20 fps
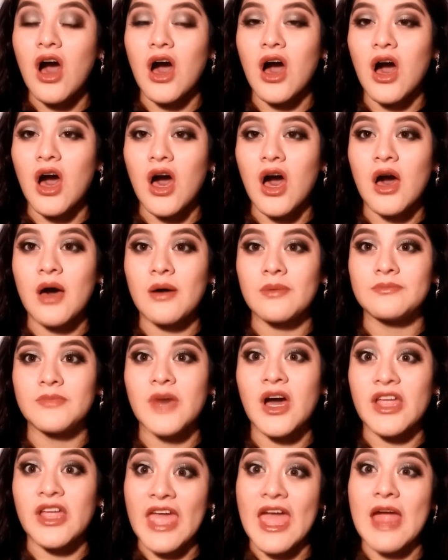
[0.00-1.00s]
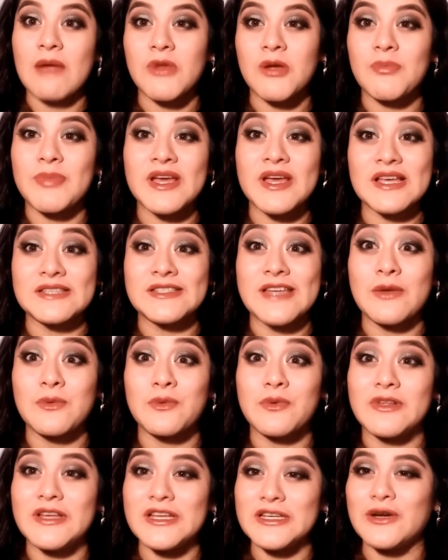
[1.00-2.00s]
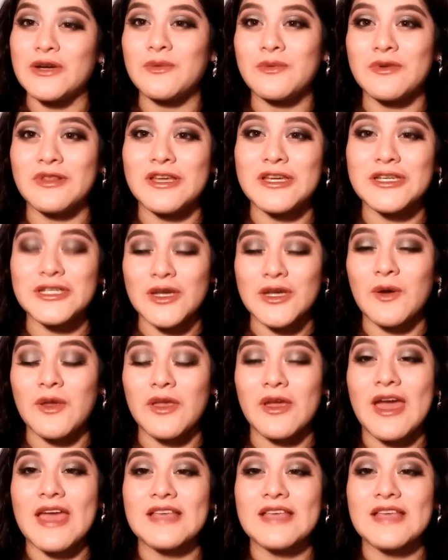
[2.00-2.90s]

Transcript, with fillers: um, on camera because I really don't really show you